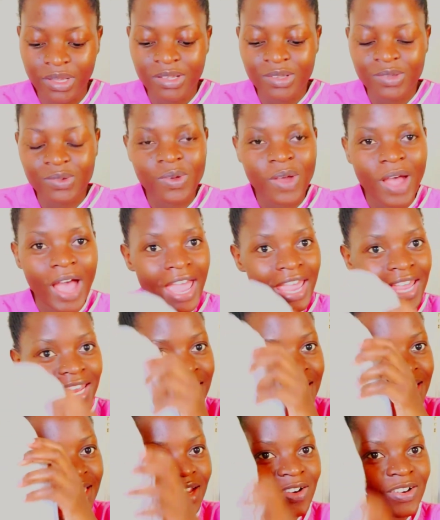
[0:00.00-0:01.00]
So
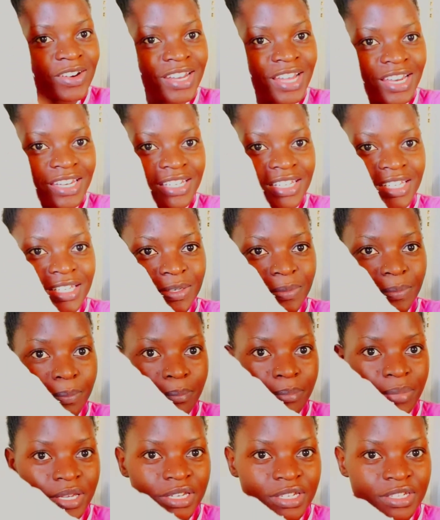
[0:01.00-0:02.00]
I ordered in
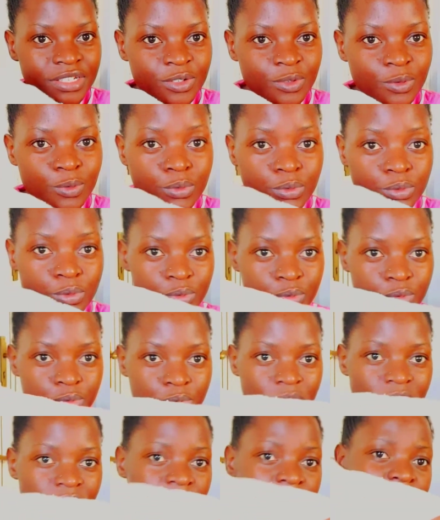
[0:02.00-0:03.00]
beige.
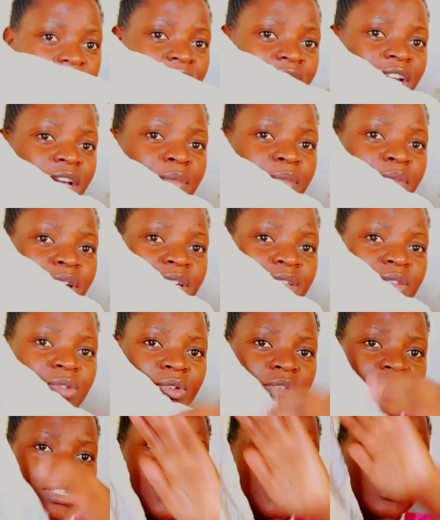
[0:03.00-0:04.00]
Ooh, the camera is
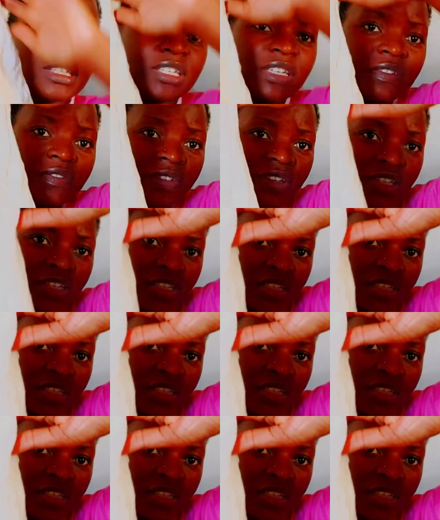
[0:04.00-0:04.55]
not giving